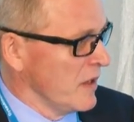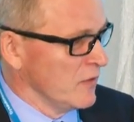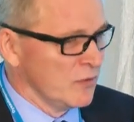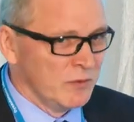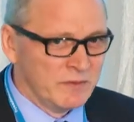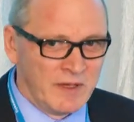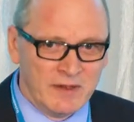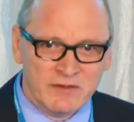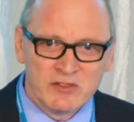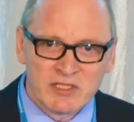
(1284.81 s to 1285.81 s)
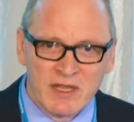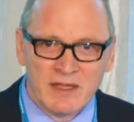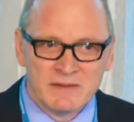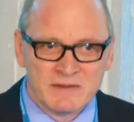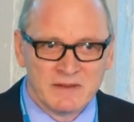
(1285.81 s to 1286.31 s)
So there is a
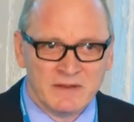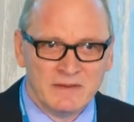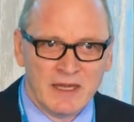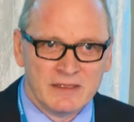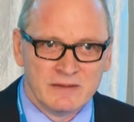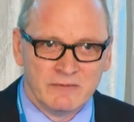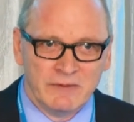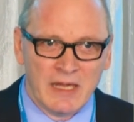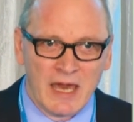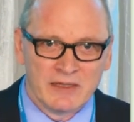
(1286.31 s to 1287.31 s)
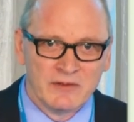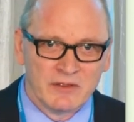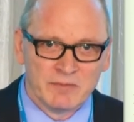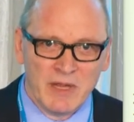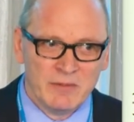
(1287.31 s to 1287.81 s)
chance that we had
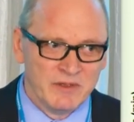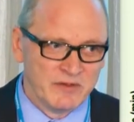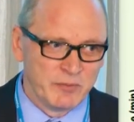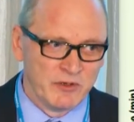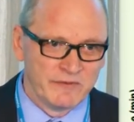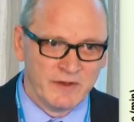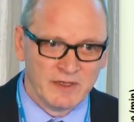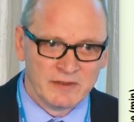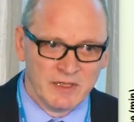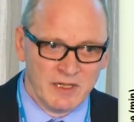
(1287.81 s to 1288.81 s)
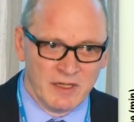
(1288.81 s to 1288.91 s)
not maybe the perfect